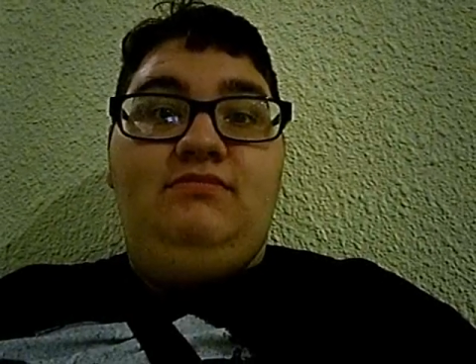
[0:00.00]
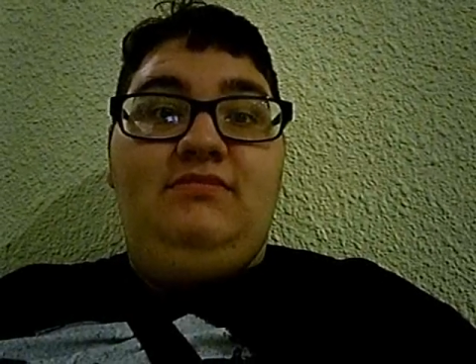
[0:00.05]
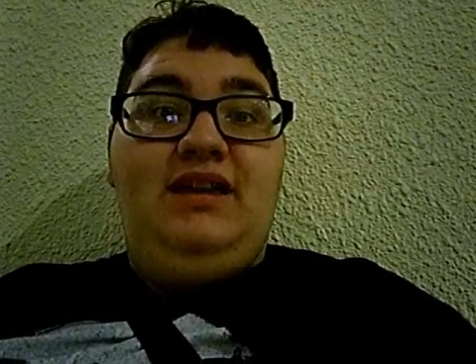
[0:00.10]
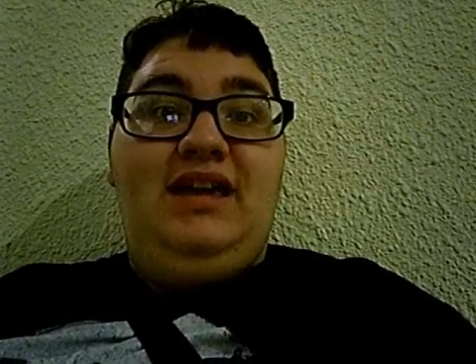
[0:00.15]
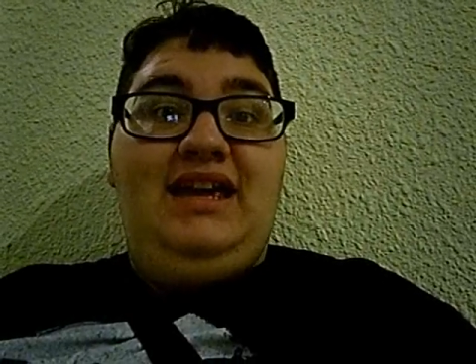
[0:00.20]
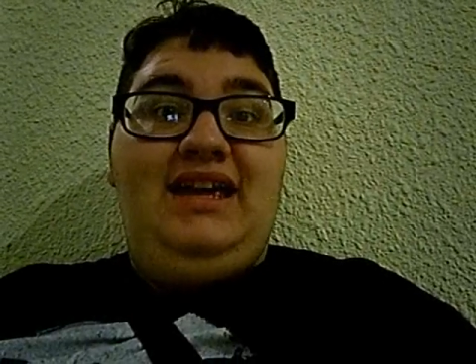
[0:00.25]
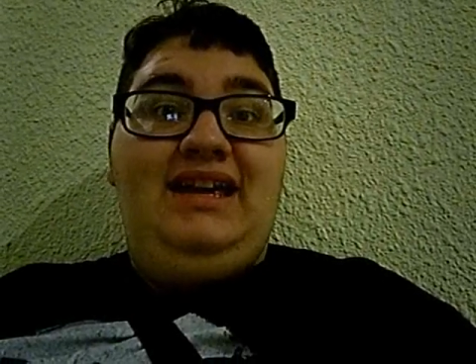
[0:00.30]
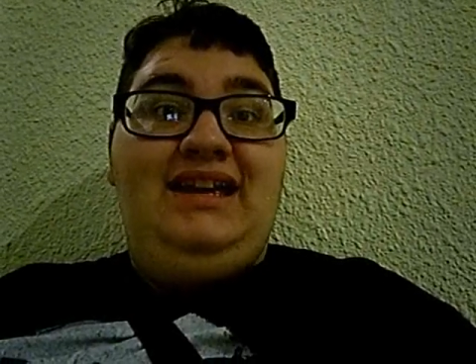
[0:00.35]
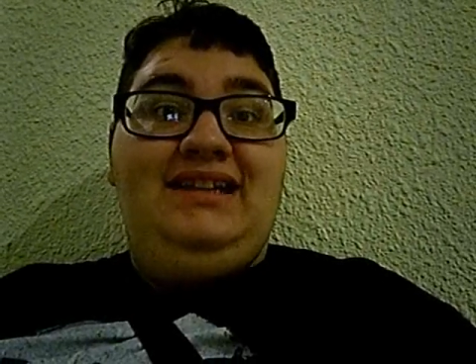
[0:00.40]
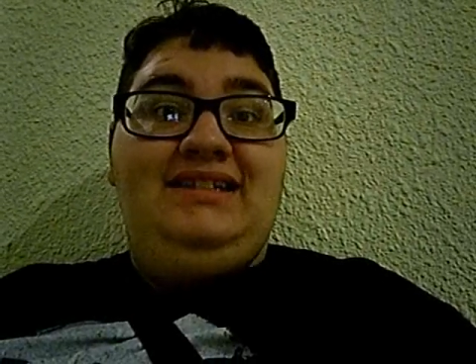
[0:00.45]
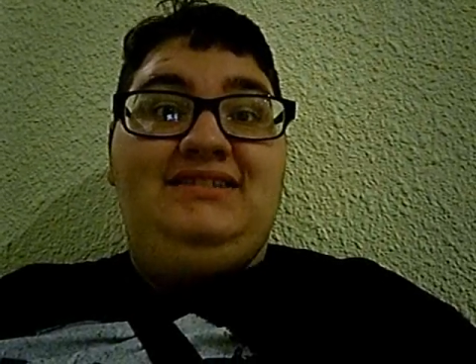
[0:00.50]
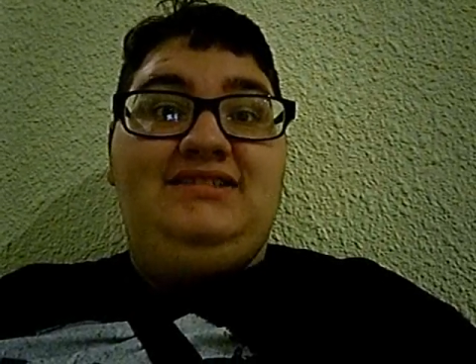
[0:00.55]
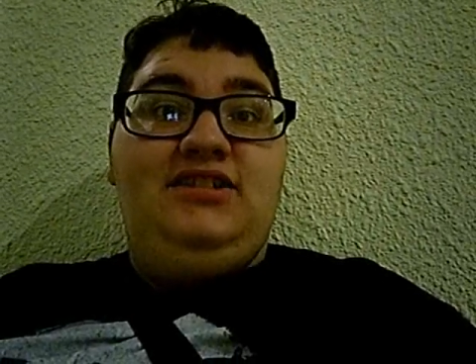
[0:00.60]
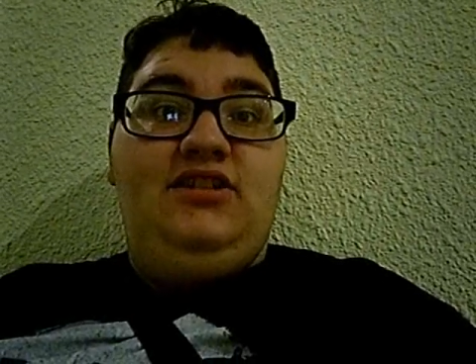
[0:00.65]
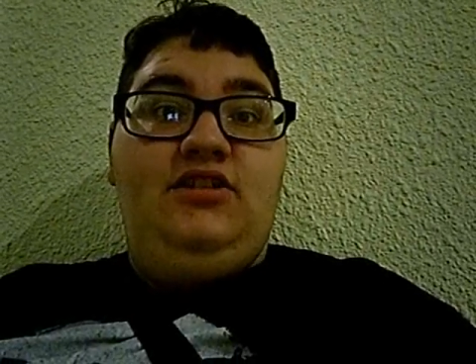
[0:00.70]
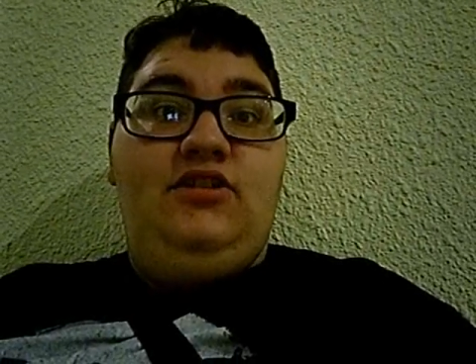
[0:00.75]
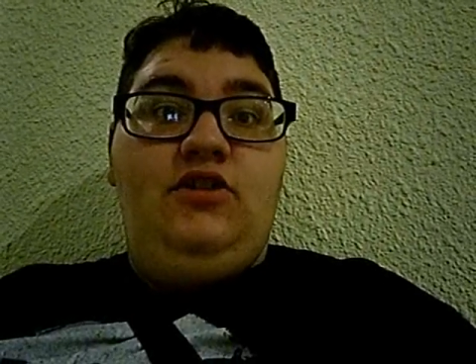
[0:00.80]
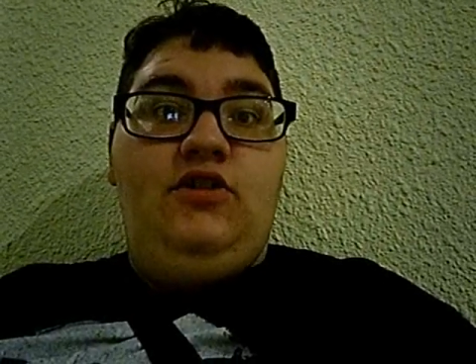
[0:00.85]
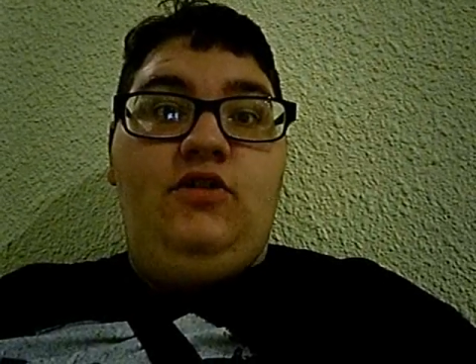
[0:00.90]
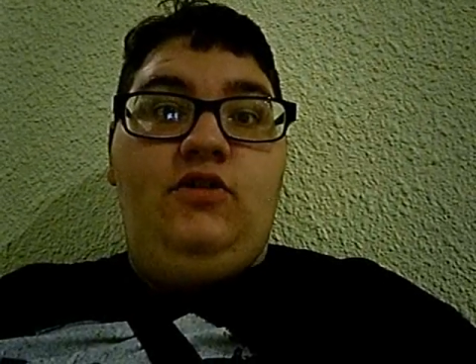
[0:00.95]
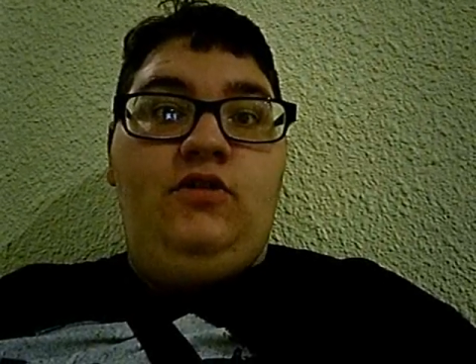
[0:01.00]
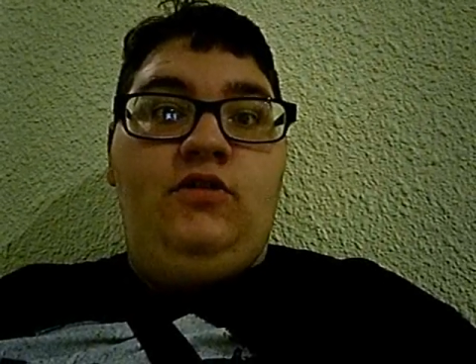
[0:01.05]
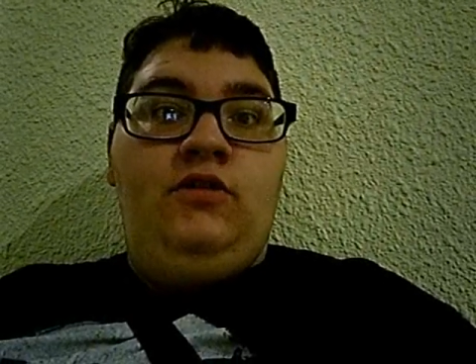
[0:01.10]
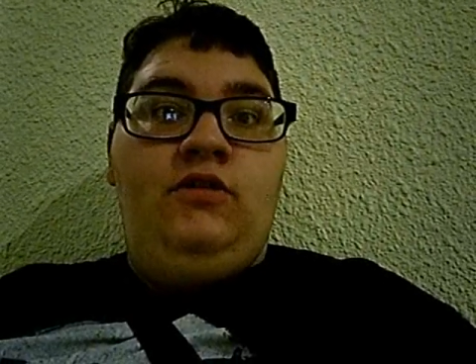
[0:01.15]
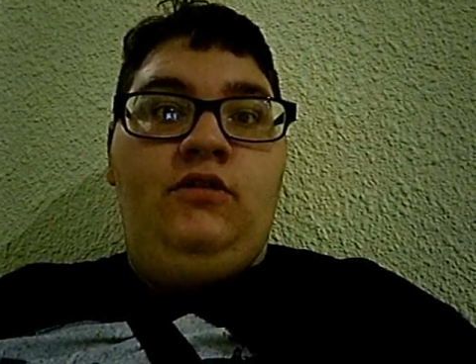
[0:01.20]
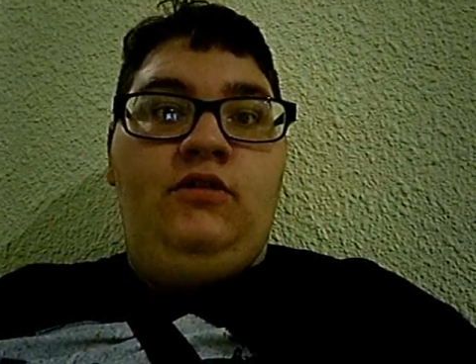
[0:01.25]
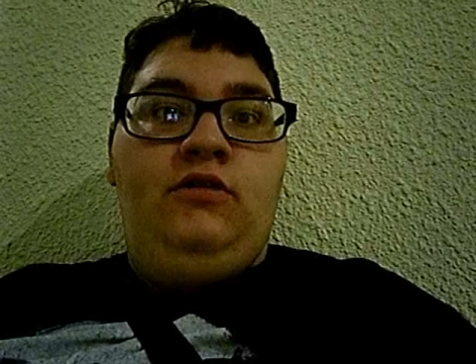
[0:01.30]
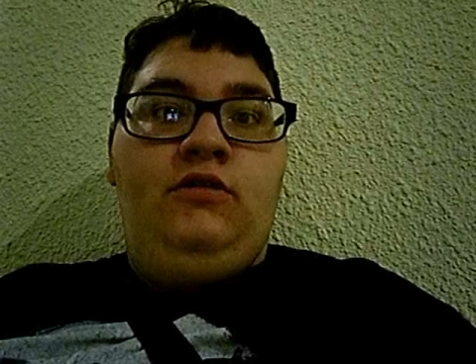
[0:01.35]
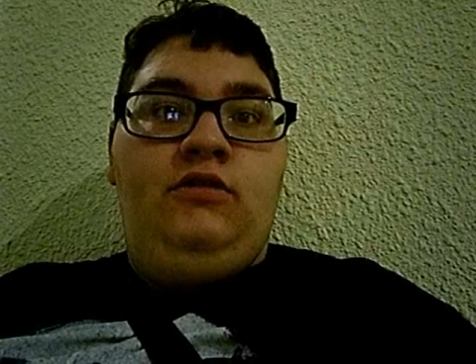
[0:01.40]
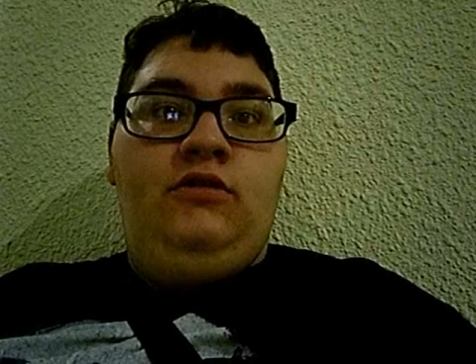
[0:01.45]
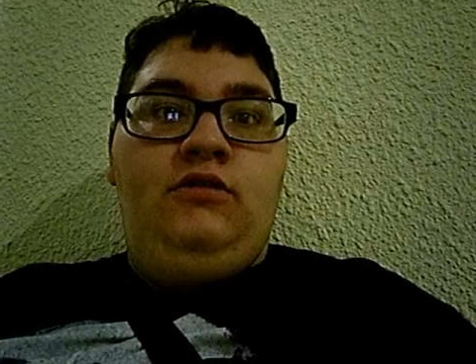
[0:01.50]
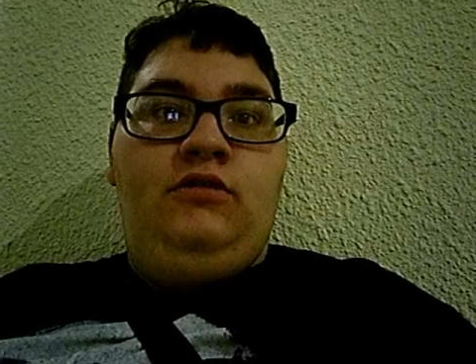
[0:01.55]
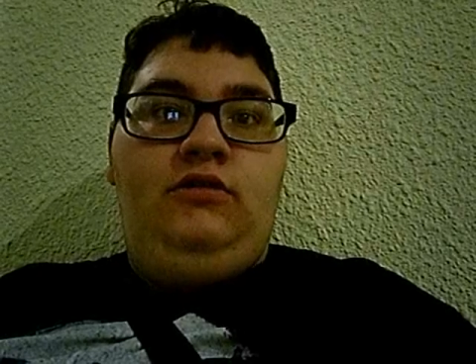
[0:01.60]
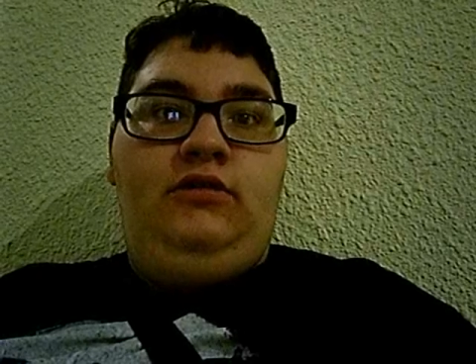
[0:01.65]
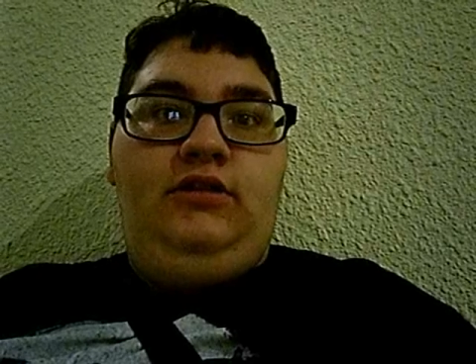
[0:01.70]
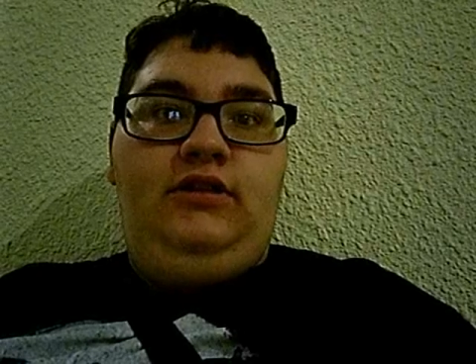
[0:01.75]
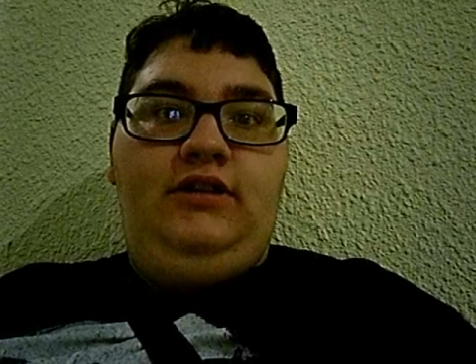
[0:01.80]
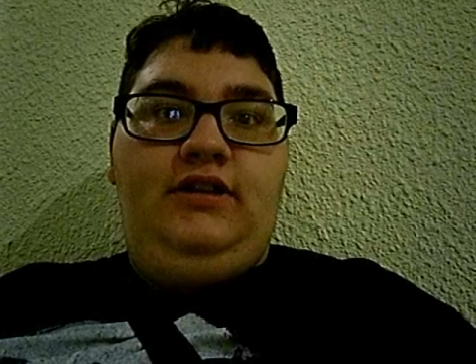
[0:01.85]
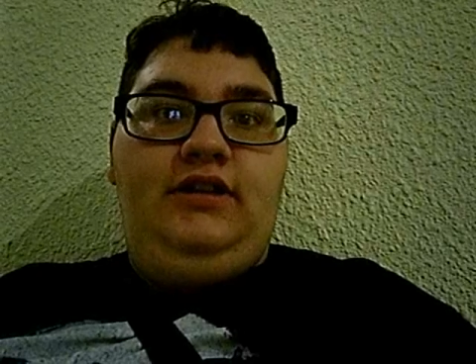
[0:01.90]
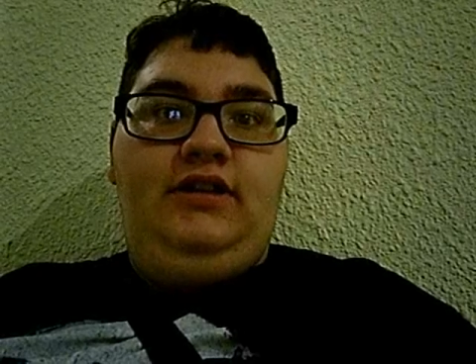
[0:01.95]
are you it's doing
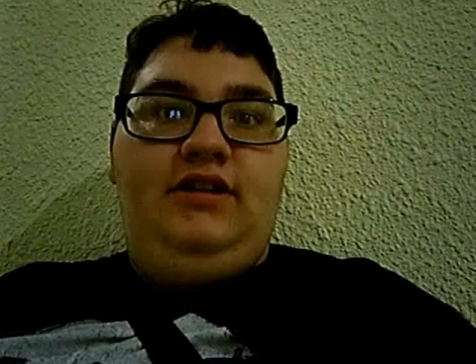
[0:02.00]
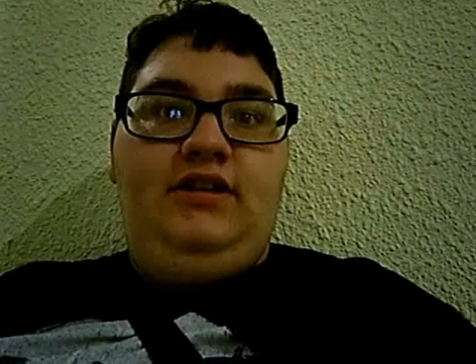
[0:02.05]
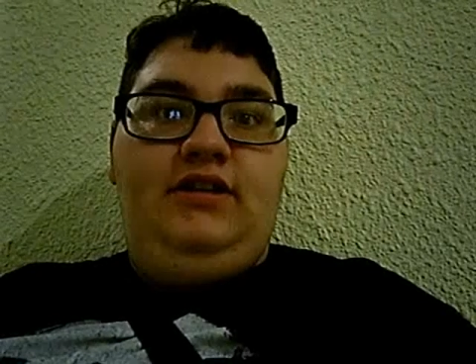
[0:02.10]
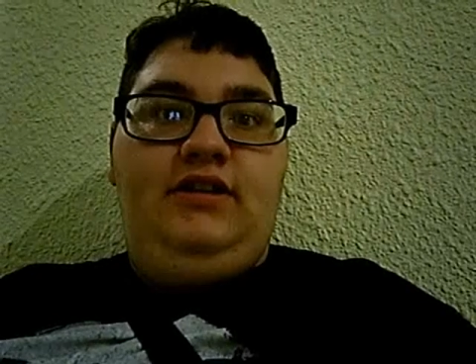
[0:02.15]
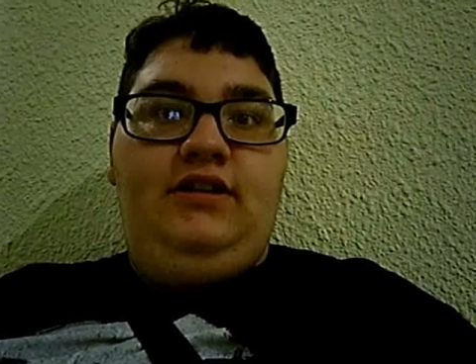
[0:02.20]
early.